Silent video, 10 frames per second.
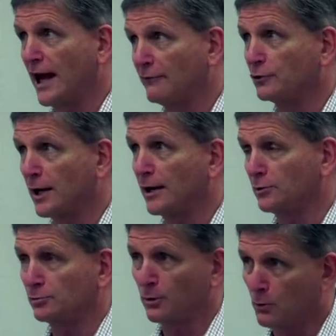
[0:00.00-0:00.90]
advertise
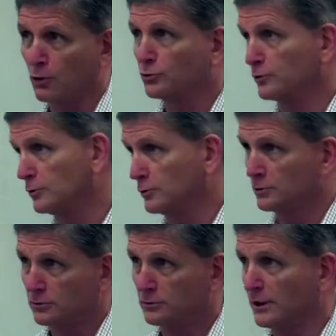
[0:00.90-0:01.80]
or promote
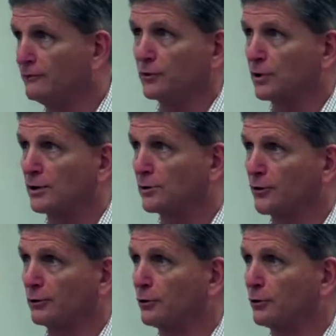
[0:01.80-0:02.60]
or emphasize that they're a